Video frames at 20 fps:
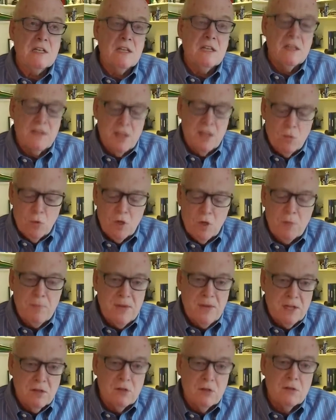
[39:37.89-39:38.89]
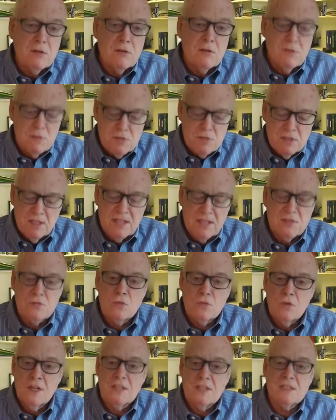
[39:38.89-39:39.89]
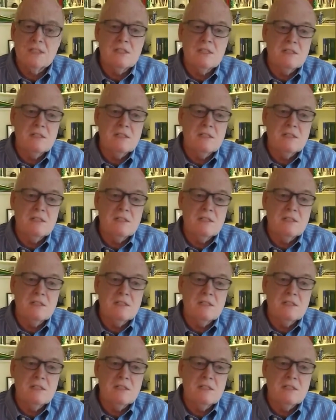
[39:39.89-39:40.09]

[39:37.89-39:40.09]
they work better, there's less risk,